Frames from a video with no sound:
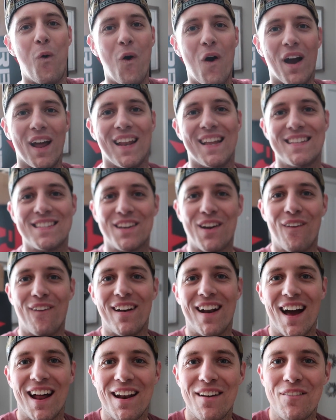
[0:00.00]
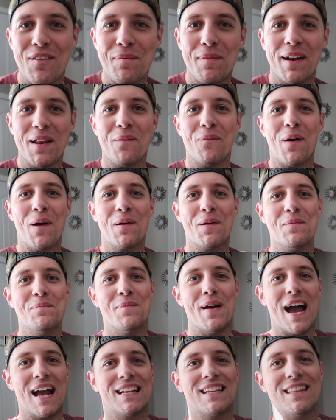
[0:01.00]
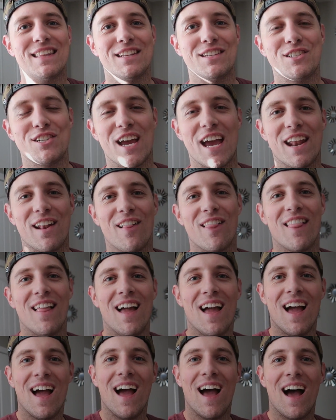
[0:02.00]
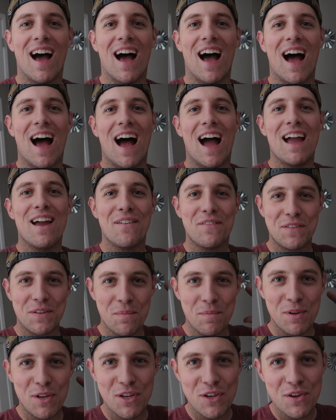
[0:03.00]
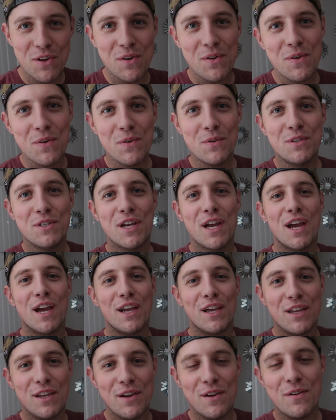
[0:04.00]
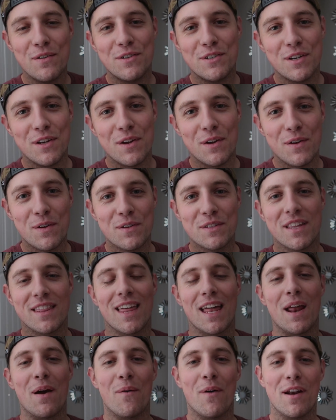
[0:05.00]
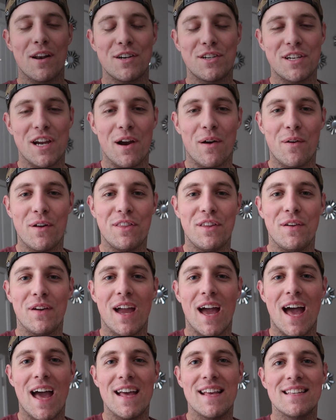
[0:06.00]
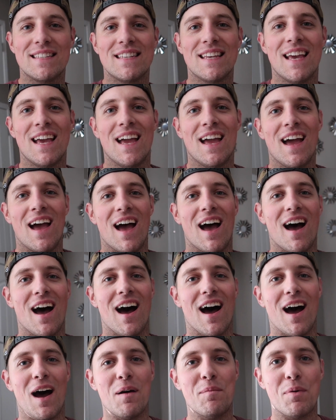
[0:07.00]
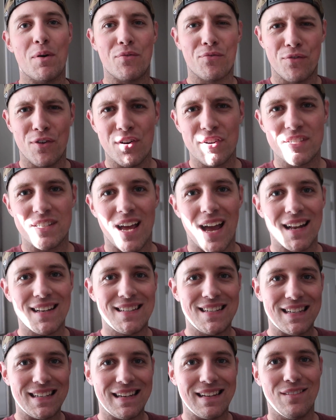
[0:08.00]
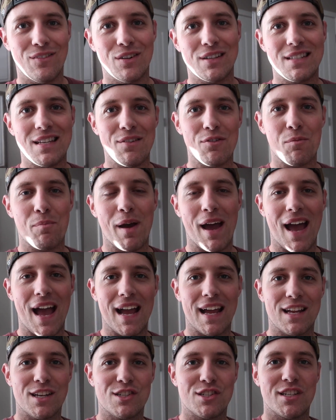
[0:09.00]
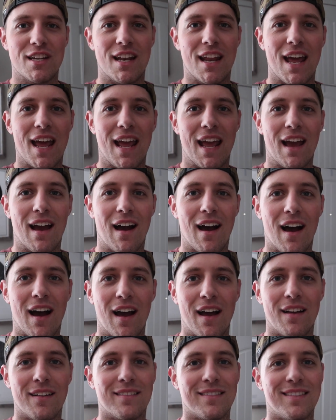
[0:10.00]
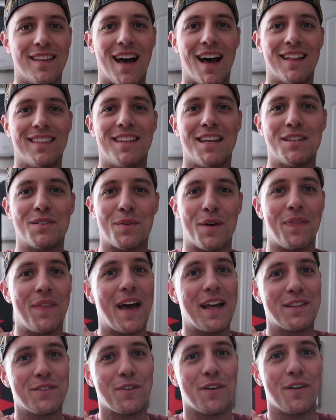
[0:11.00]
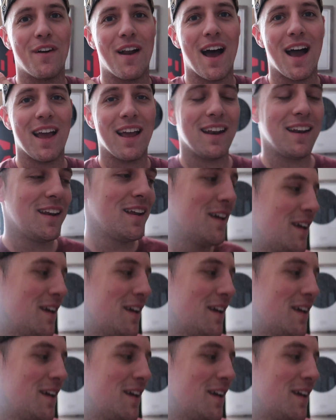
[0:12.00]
What is going on, everybody? Welcome back to the channel. I have some huge news that I want to share with you guys. But first, I did receive a package today. Not this one, that's for Ryan.